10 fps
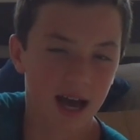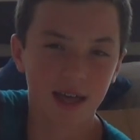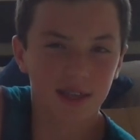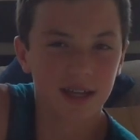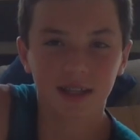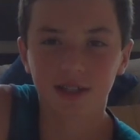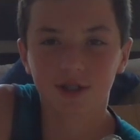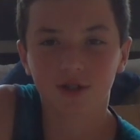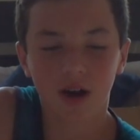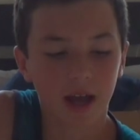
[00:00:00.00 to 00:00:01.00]
I thought at
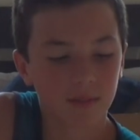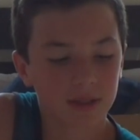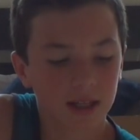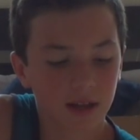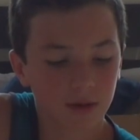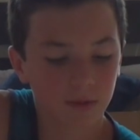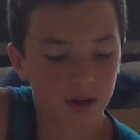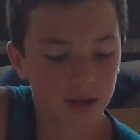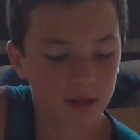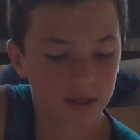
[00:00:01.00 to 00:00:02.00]
least try them, see how they
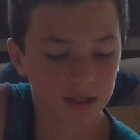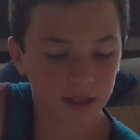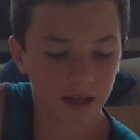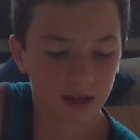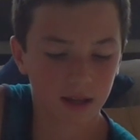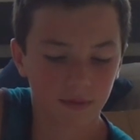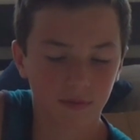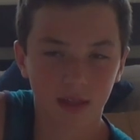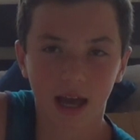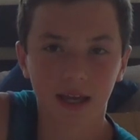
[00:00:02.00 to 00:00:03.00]
work, see
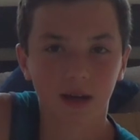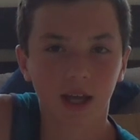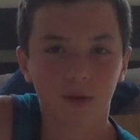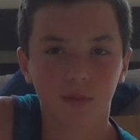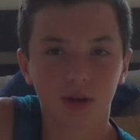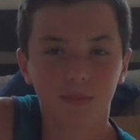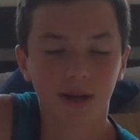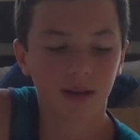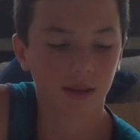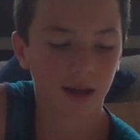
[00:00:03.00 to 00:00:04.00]
if I get like wheel
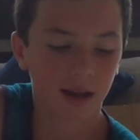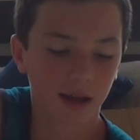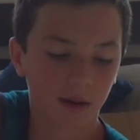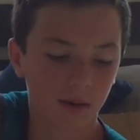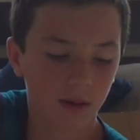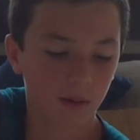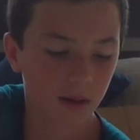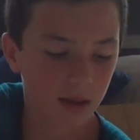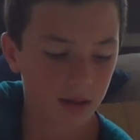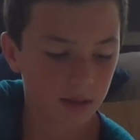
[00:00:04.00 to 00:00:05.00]
bite a lot, I don't
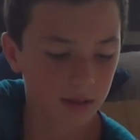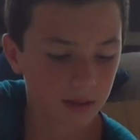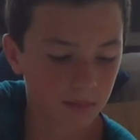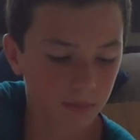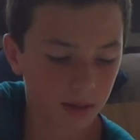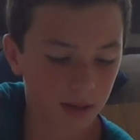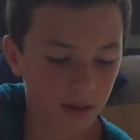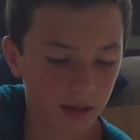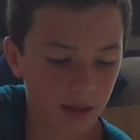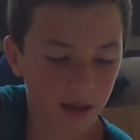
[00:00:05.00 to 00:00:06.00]
know. But
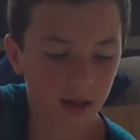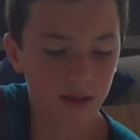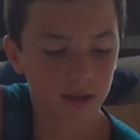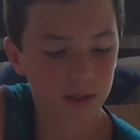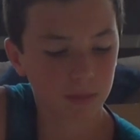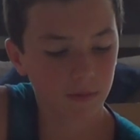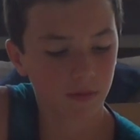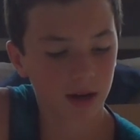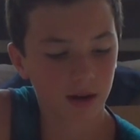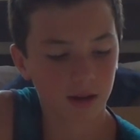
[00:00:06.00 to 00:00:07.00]
yeah,
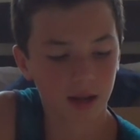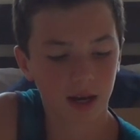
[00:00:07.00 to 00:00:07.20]
Spitfire.